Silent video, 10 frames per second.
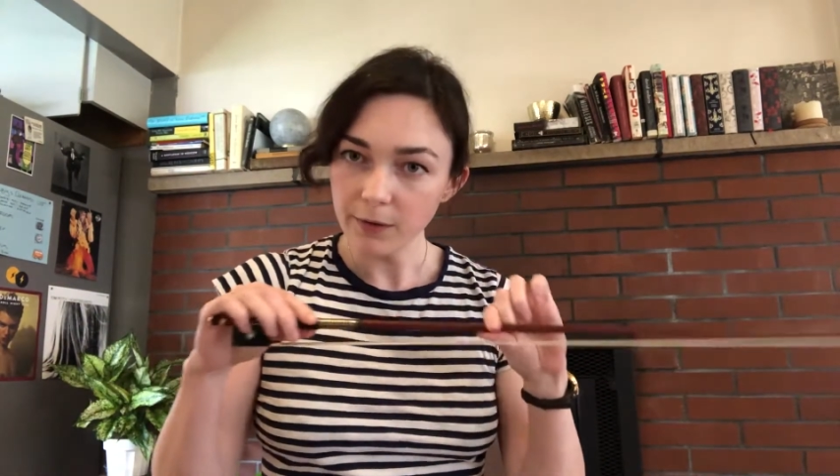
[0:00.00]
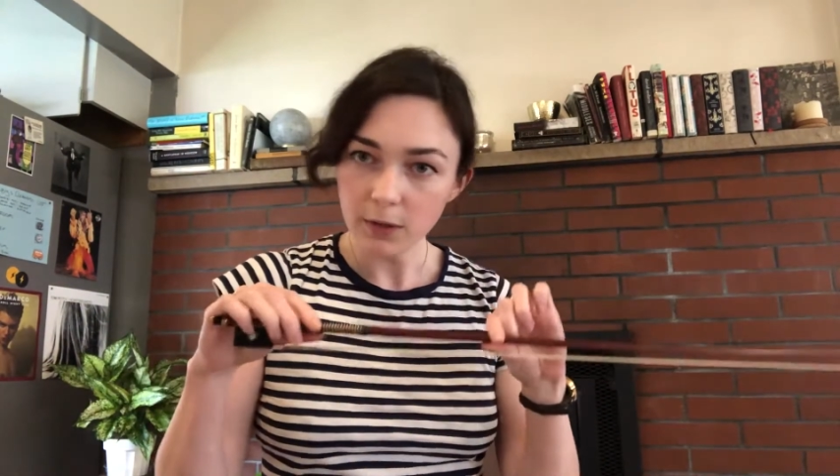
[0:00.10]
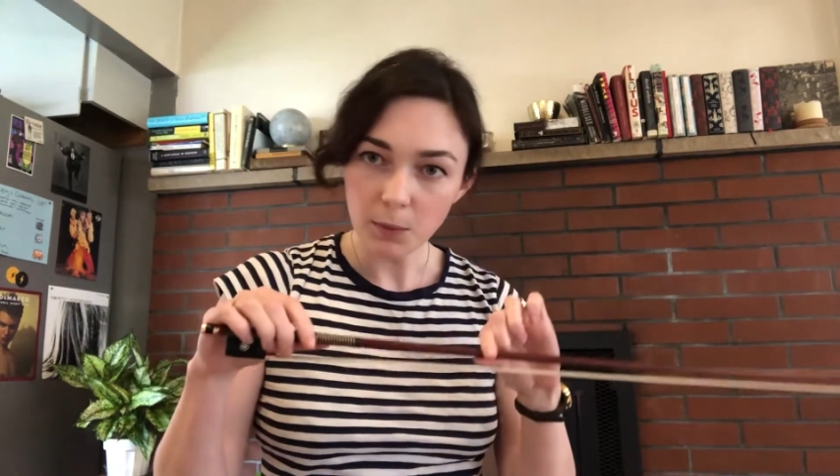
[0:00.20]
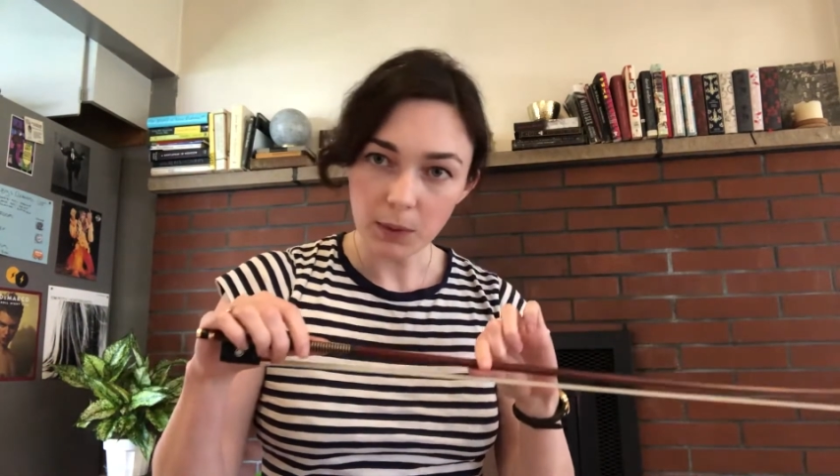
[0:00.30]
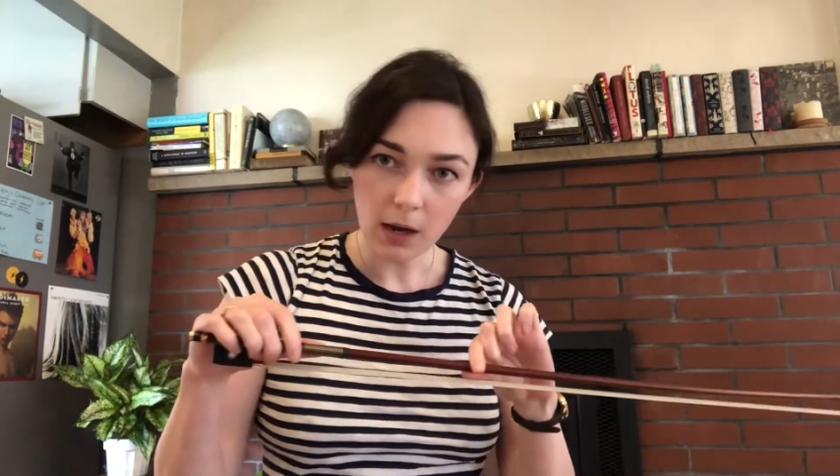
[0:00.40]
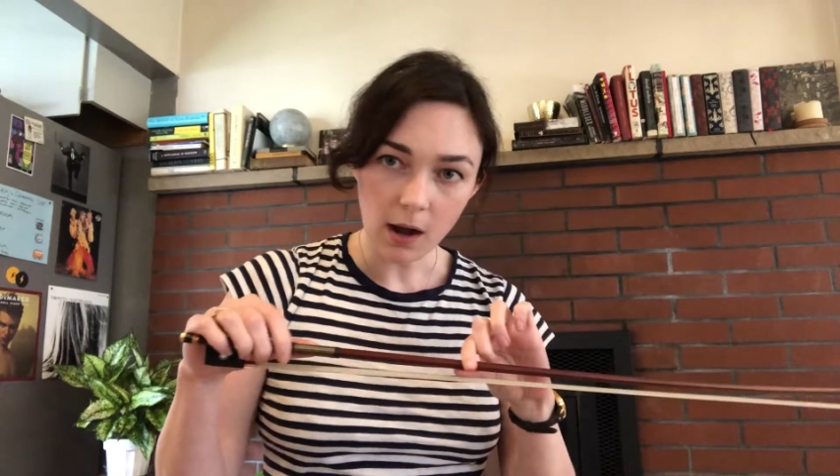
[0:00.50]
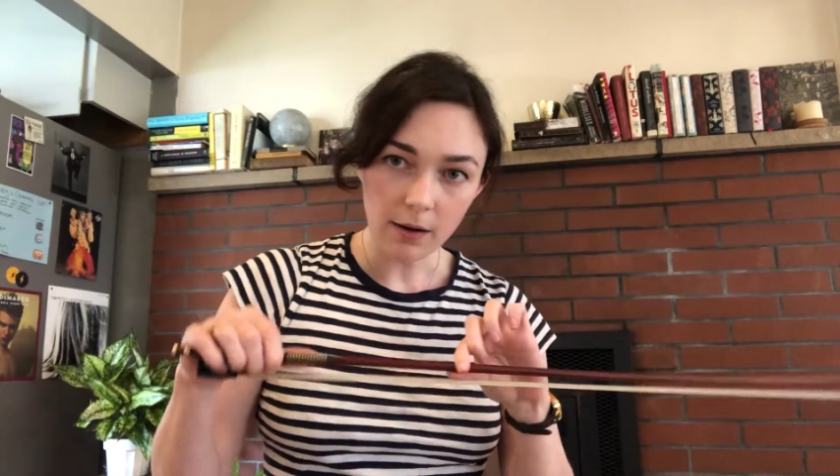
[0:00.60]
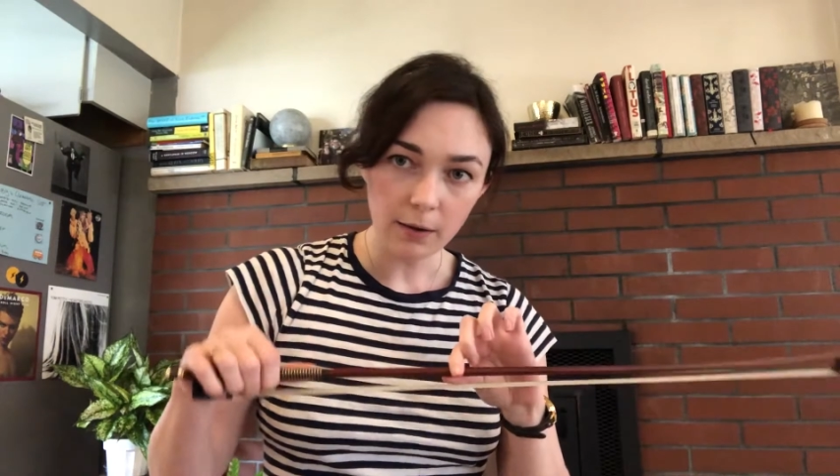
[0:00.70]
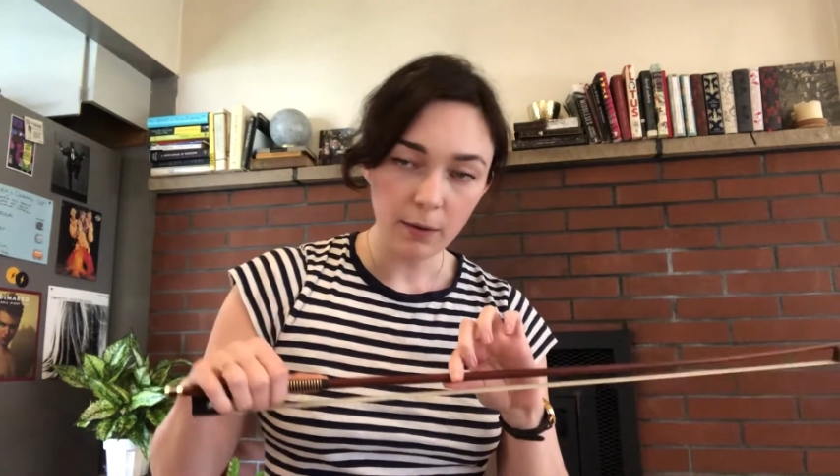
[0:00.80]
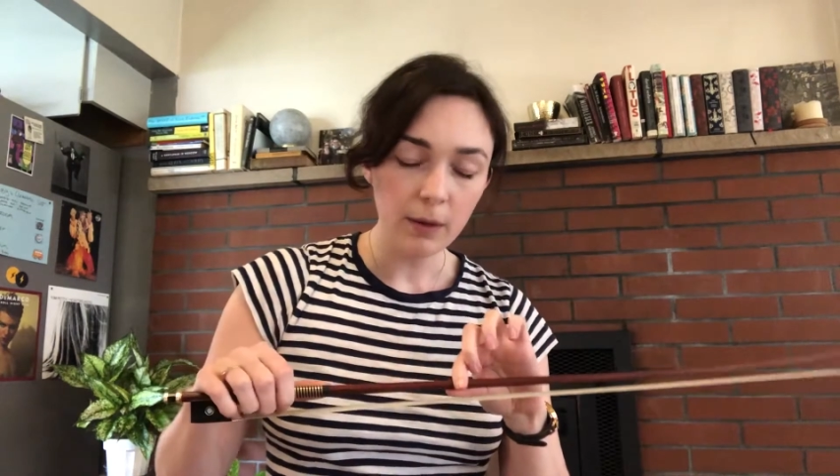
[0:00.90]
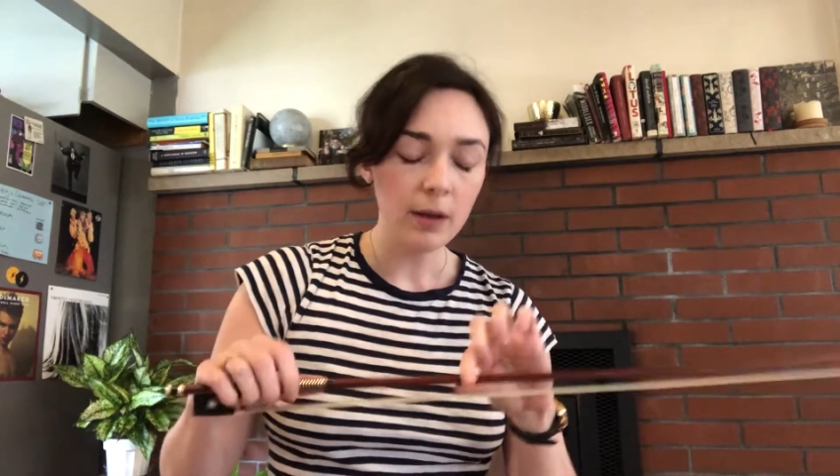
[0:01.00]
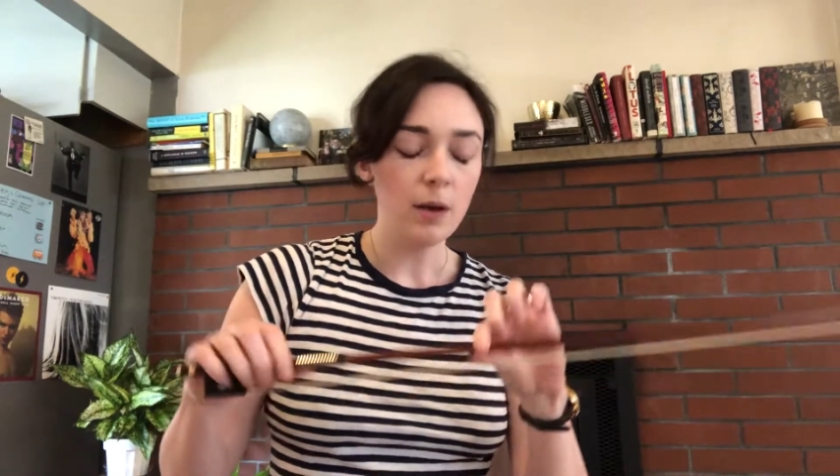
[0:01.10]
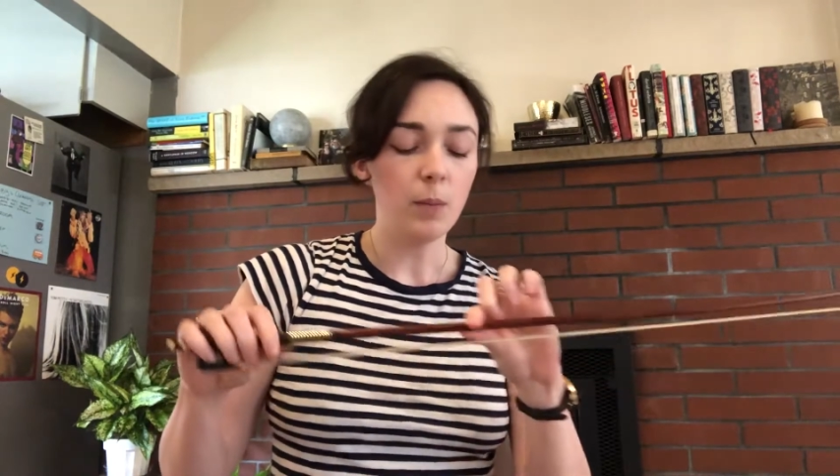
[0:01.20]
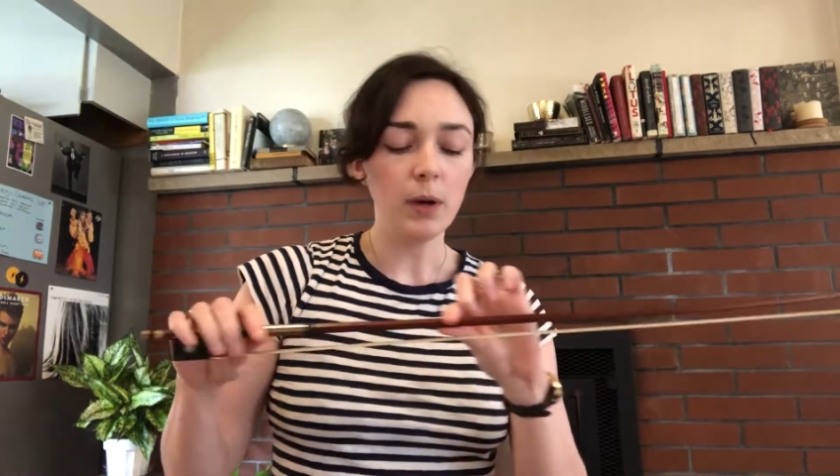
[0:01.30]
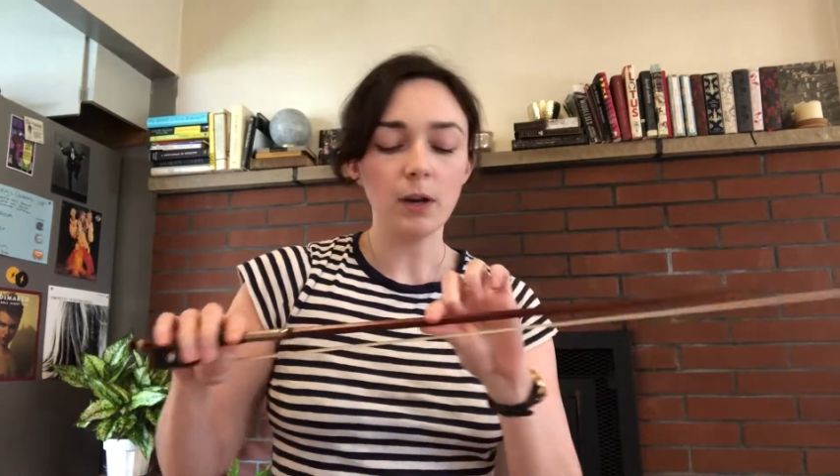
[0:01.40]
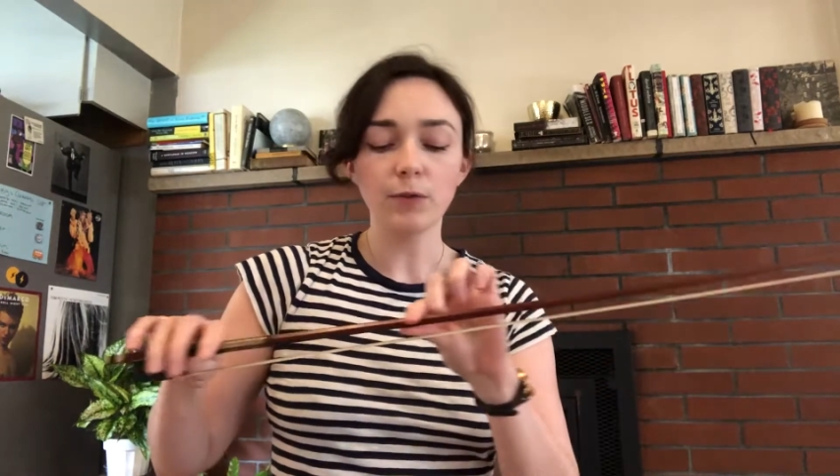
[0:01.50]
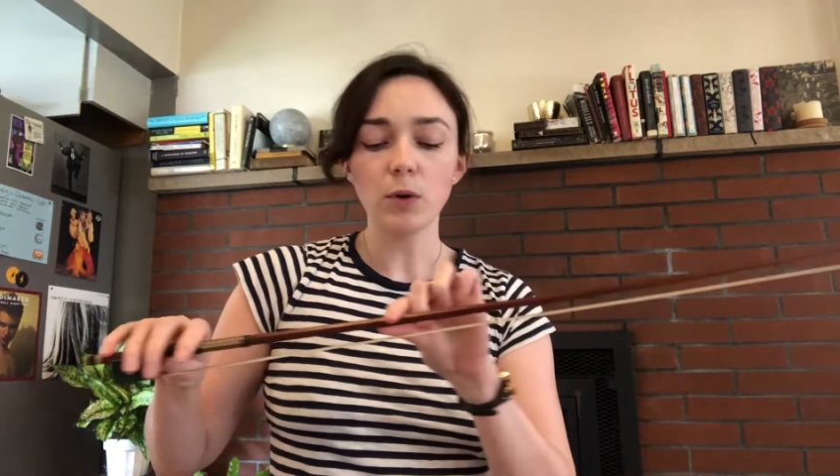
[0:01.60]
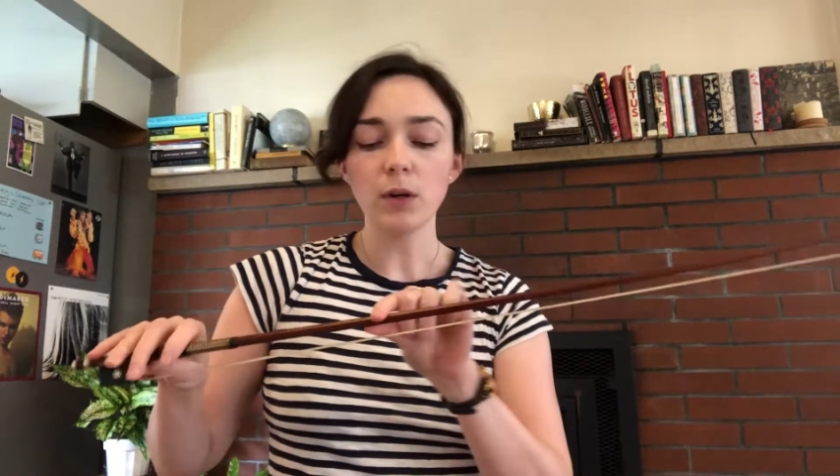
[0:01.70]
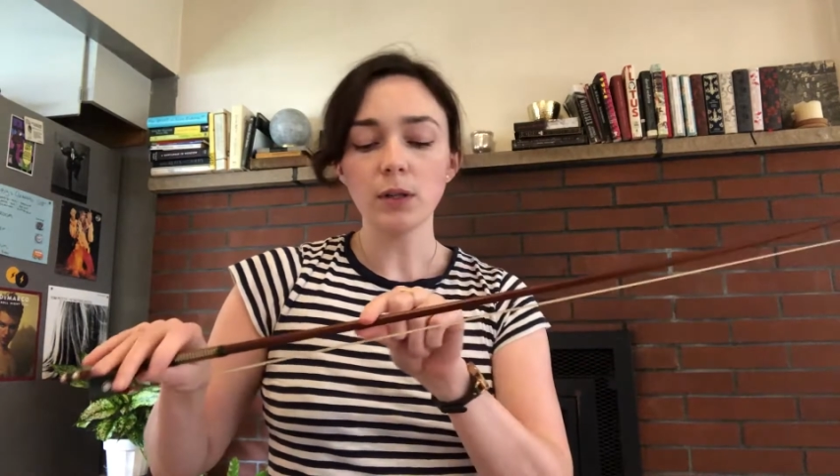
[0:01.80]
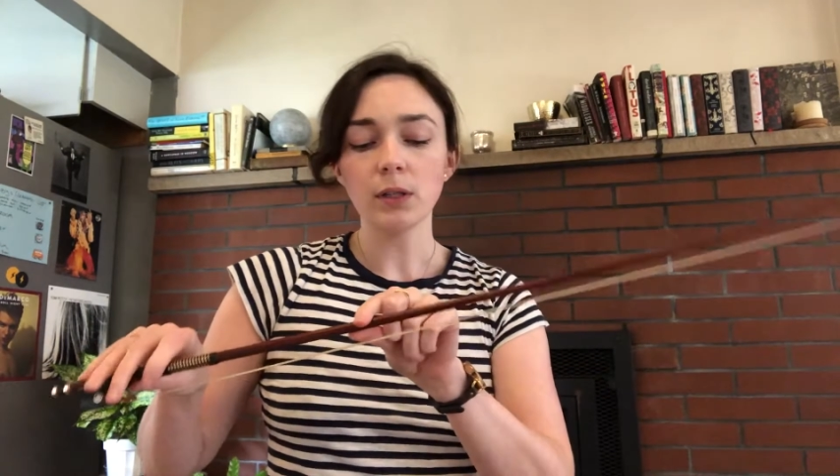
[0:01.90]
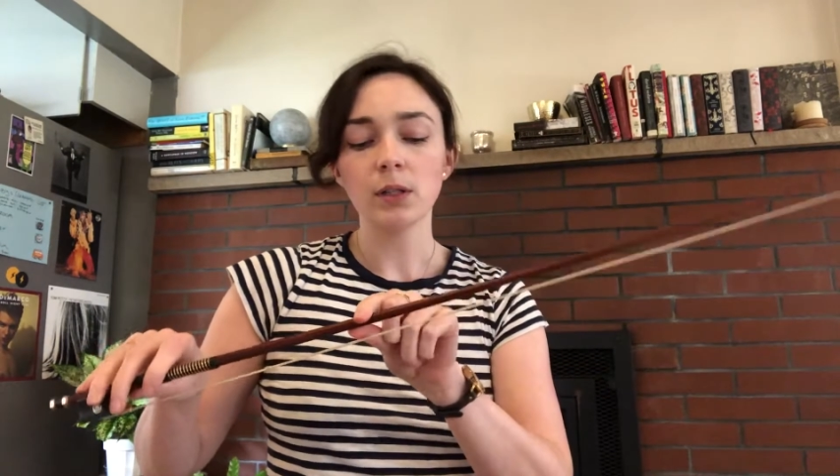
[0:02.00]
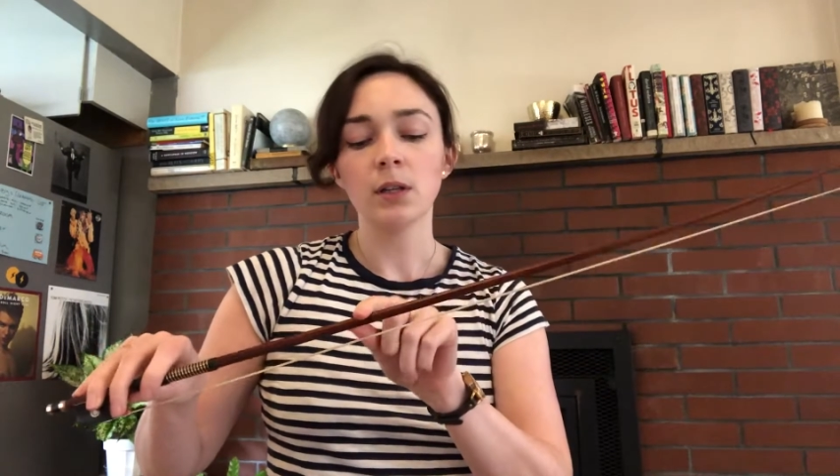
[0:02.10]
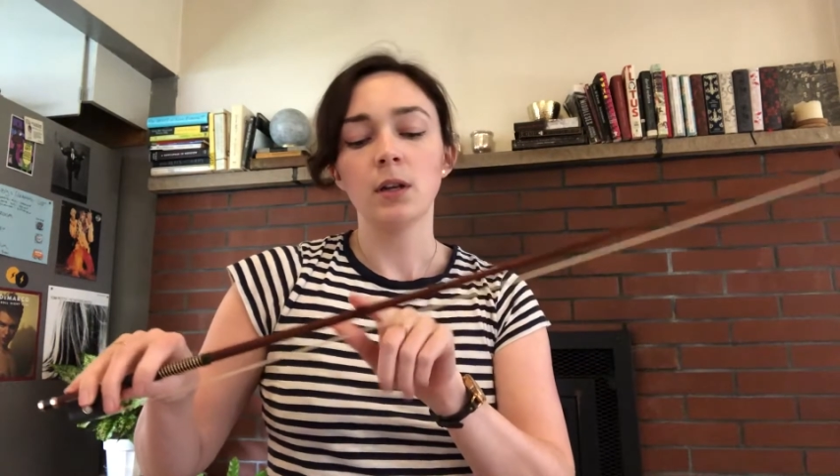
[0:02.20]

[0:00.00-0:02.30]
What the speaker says: spiccato, but of course,